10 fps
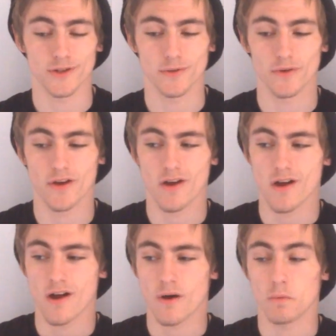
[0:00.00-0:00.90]
you.
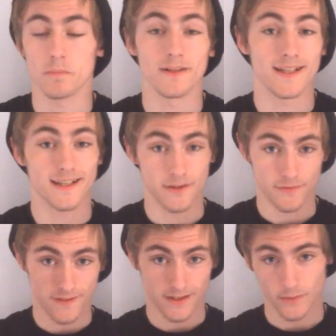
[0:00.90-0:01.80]
1 minute you'll
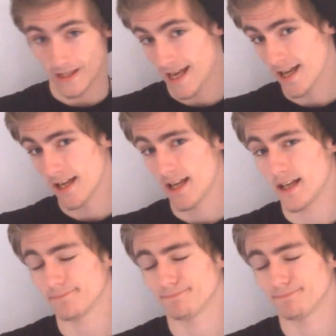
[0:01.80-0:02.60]
feel okay,